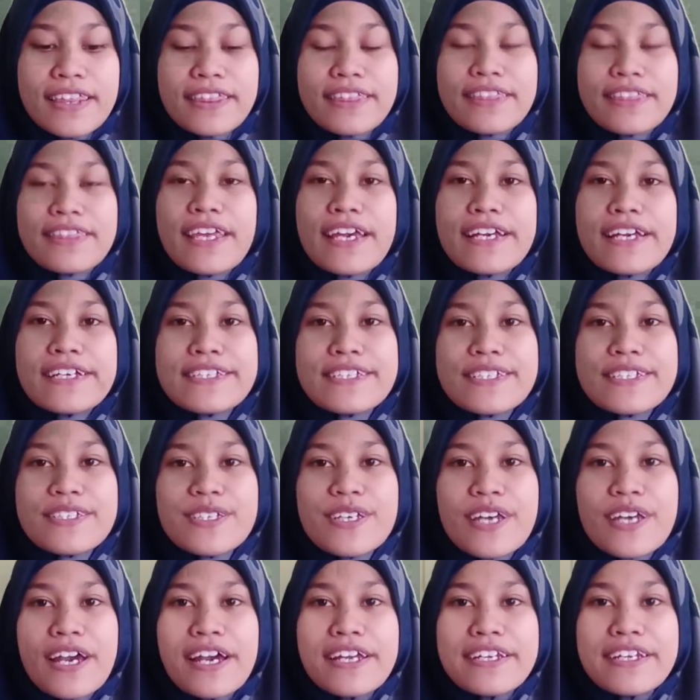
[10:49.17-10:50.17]
Thanks
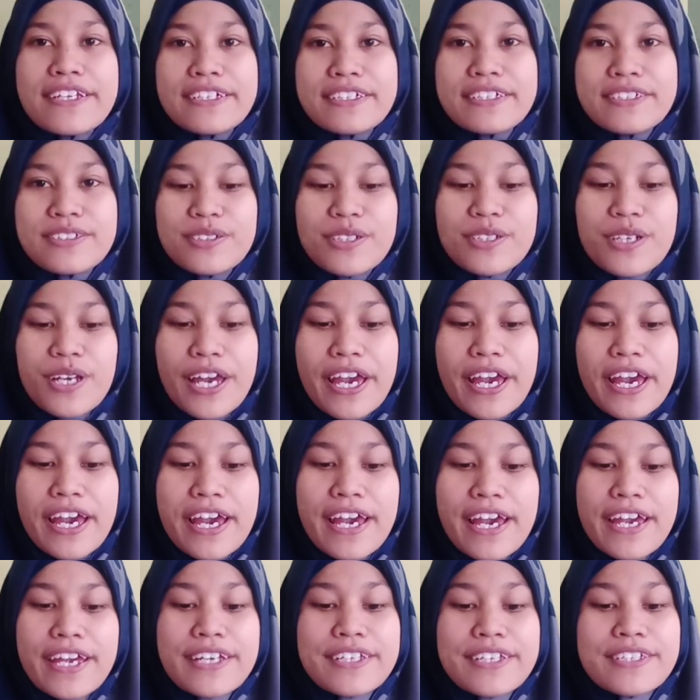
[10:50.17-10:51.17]
God,
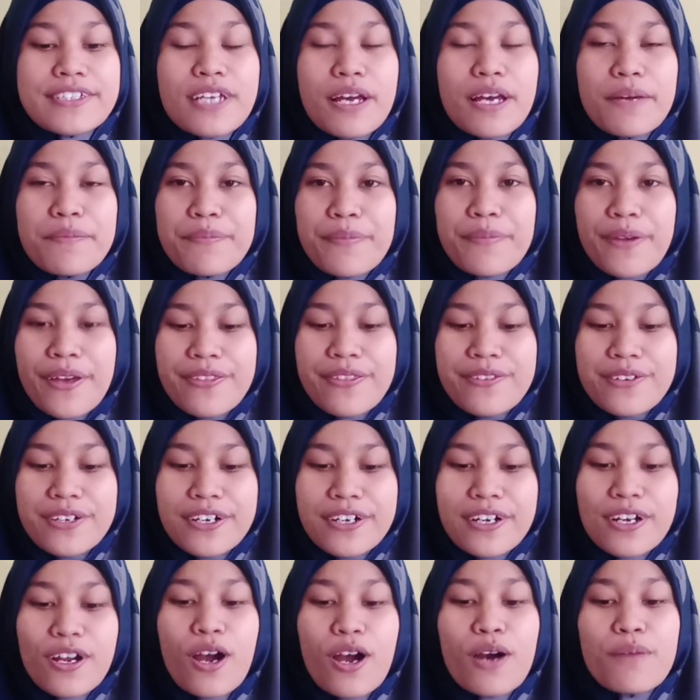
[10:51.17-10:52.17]
it's a
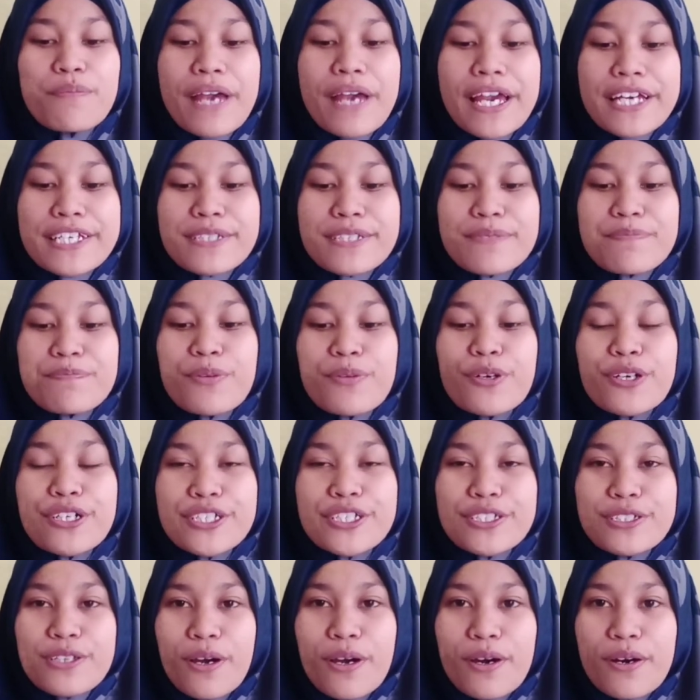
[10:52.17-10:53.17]
matter of
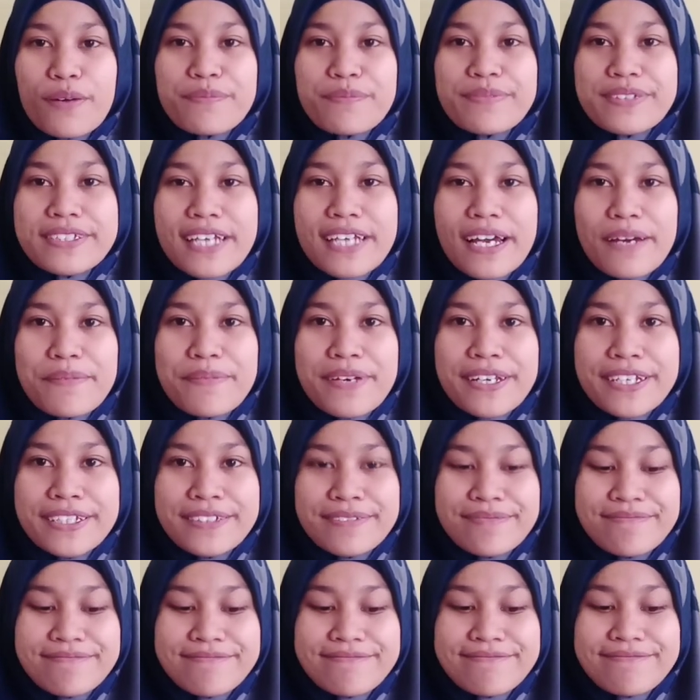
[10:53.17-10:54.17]
exports of tamarind.